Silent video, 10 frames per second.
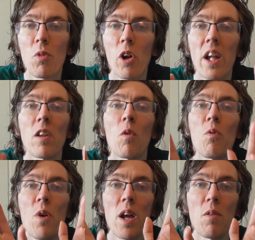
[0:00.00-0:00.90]
get
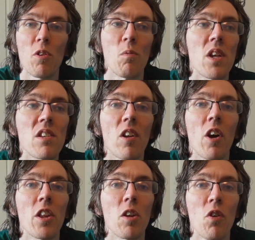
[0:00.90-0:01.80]
away from these
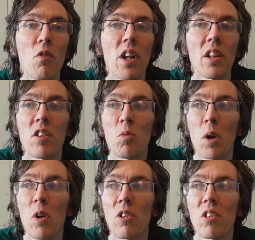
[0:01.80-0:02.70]
kind of events,
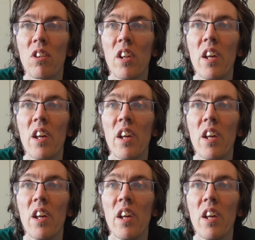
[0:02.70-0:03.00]
because